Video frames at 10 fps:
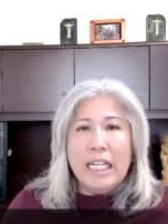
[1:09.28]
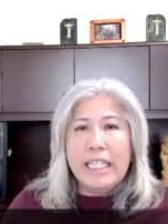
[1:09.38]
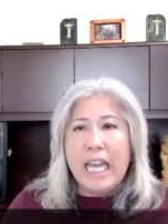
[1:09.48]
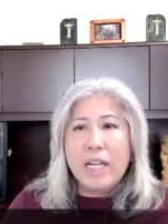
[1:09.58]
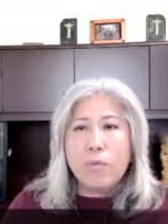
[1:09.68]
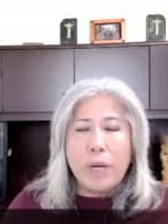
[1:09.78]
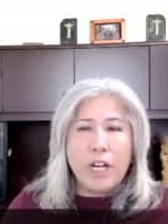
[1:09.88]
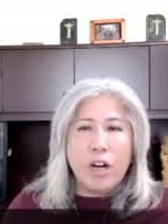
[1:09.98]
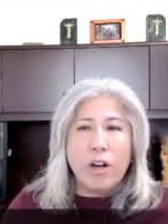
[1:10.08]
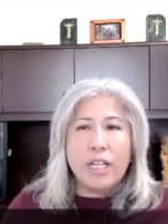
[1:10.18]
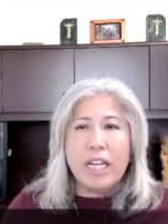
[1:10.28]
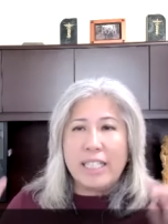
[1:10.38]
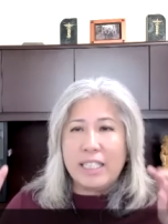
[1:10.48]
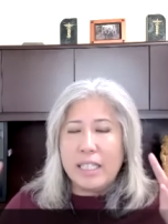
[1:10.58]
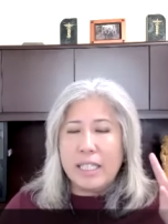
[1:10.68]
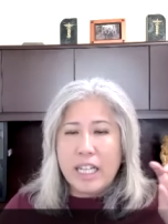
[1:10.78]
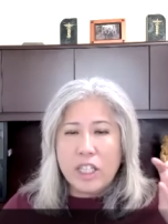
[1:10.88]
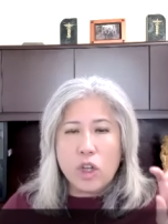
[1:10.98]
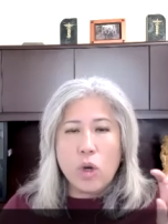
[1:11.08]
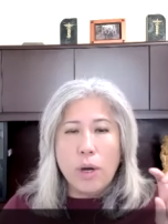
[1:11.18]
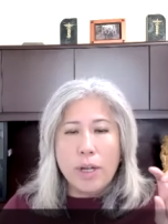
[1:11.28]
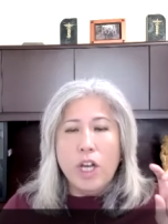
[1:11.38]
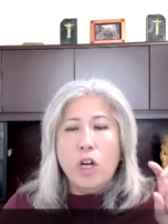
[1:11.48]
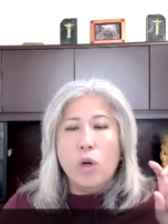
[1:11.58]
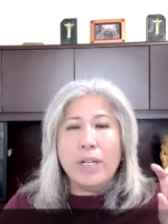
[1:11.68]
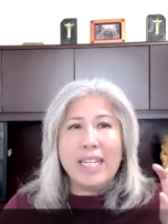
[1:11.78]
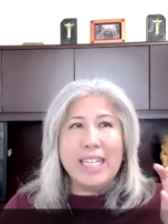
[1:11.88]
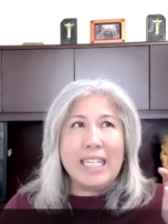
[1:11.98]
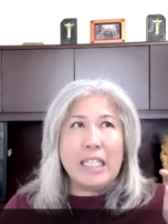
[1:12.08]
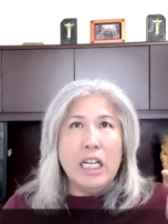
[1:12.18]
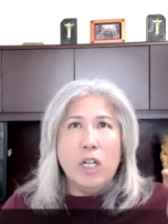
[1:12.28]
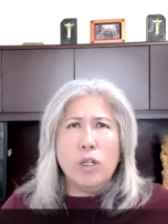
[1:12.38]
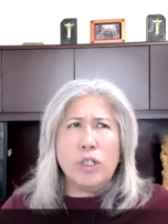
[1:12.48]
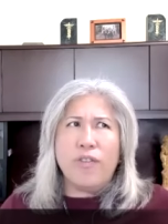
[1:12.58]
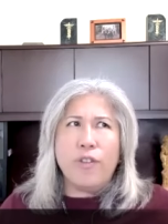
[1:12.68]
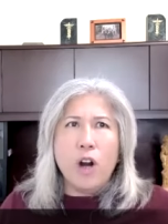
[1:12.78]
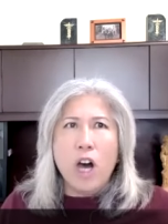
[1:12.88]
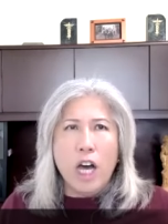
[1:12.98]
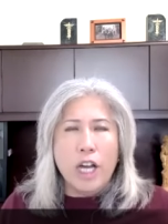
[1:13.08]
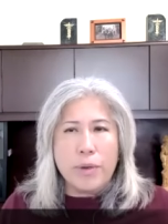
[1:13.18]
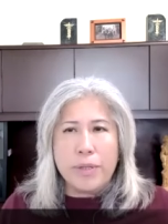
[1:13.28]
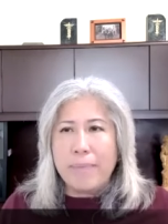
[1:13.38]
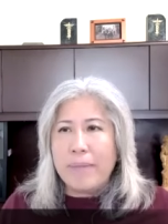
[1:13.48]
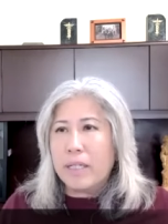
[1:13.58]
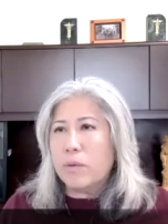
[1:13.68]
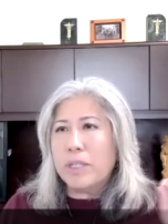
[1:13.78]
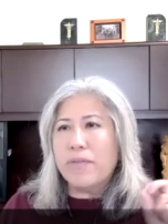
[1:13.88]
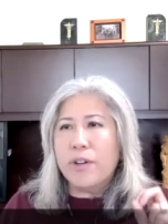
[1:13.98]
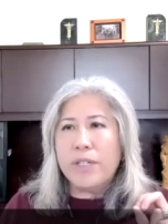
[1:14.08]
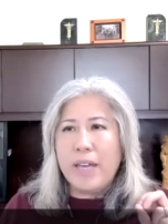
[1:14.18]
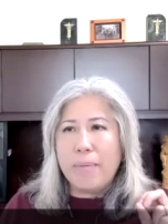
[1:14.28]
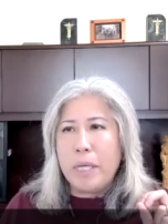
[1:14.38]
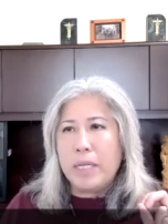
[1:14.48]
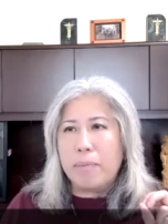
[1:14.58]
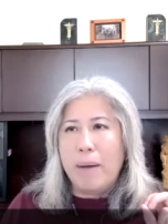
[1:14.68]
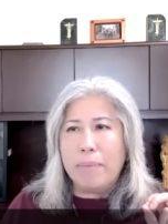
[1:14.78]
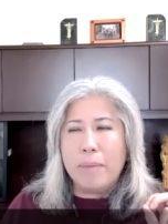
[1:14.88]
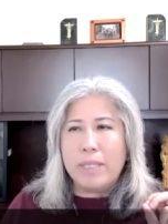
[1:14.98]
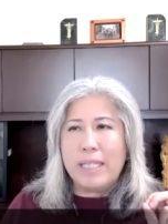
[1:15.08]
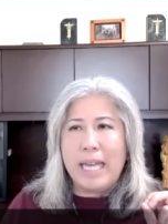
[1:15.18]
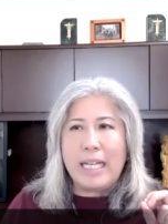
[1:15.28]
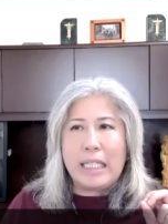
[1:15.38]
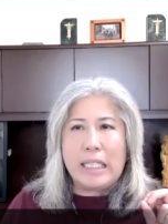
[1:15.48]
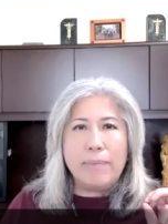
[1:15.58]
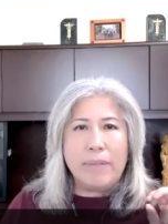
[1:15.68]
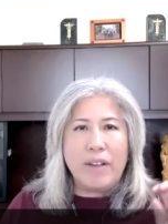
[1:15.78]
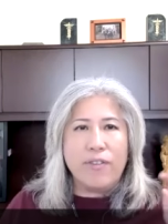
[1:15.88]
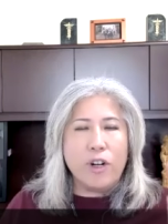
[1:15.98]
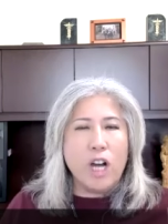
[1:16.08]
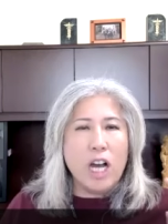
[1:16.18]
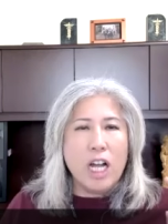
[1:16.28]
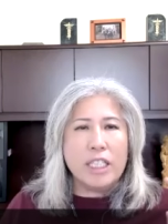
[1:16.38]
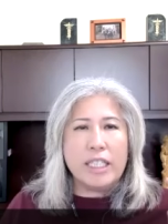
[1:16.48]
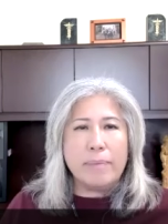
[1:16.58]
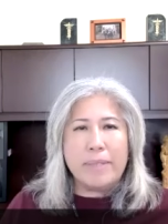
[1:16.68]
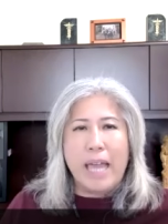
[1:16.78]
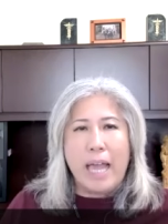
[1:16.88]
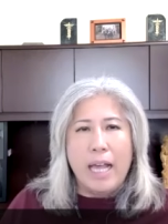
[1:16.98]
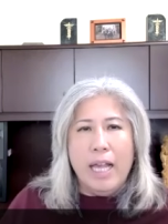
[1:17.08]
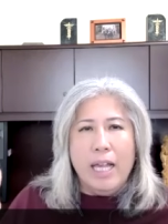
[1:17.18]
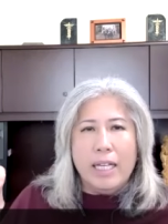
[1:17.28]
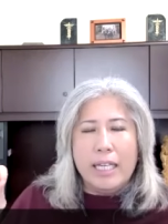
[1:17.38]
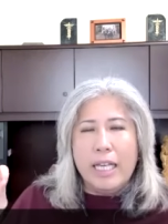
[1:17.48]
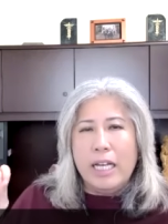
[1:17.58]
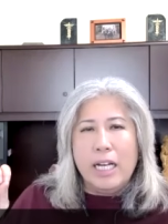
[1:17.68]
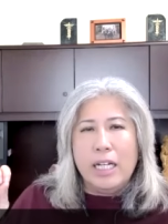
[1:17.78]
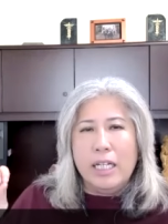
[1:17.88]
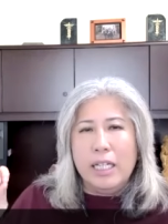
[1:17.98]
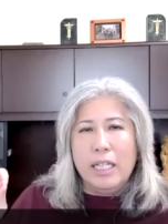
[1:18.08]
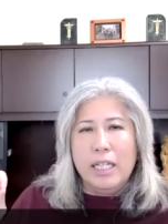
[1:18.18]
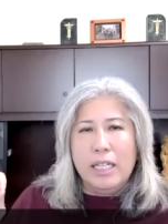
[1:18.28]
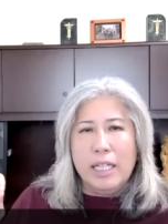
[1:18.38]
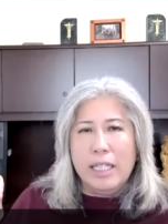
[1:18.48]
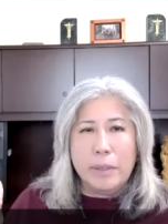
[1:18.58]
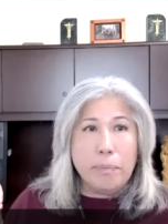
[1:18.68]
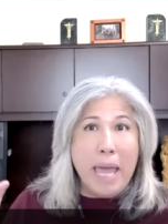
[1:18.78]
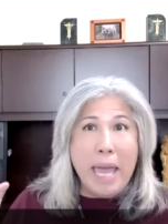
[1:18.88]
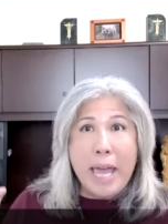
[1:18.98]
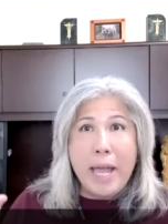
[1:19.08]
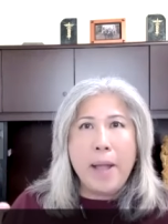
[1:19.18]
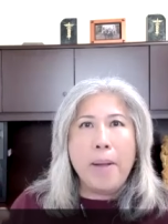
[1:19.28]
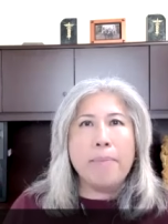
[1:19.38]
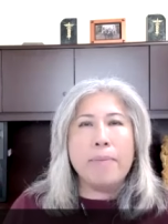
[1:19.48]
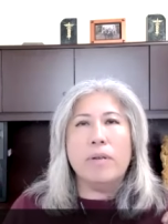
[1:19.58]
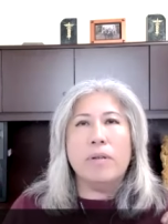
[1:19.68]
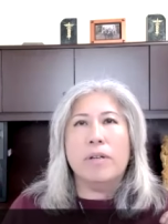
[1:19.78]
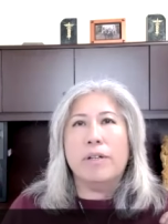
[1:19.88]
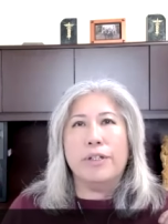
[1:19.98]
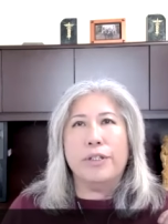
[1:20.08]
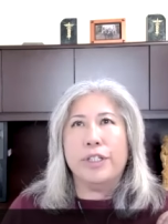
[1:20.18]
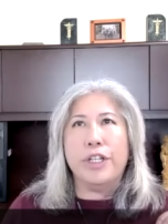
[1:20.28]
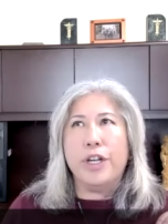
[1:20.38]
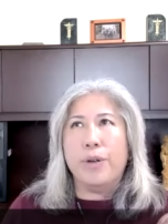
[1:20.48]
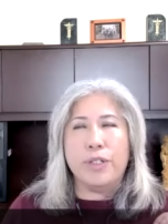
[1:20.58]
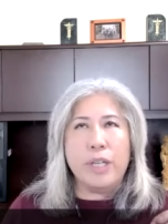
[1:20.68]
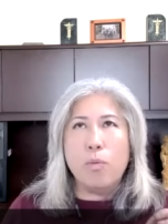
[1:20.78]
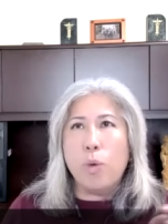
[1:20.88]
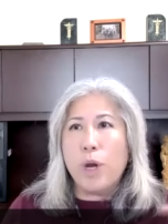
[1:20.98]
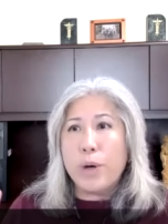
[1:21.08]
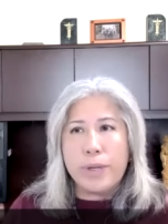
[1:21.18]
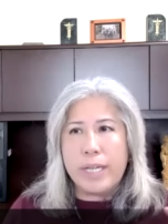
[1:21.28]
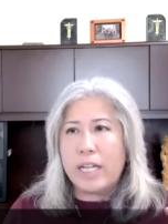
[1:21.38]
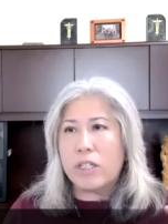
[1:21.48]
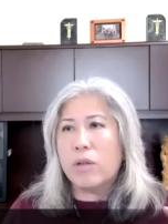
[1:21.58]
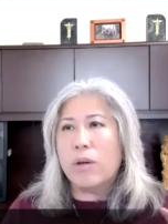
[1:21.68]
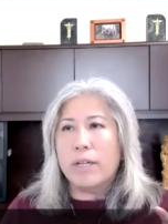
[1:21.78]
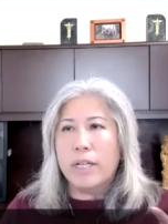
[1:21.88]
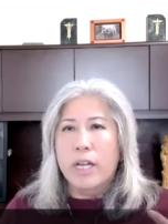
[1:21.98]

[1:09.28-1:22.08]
and they regard it as a sex toy or is it or it's a fraud or something. When you first say penis pump, people think it's something fraud, something you know, a, a, spam or mm you mm-hmm. know some weird sex toy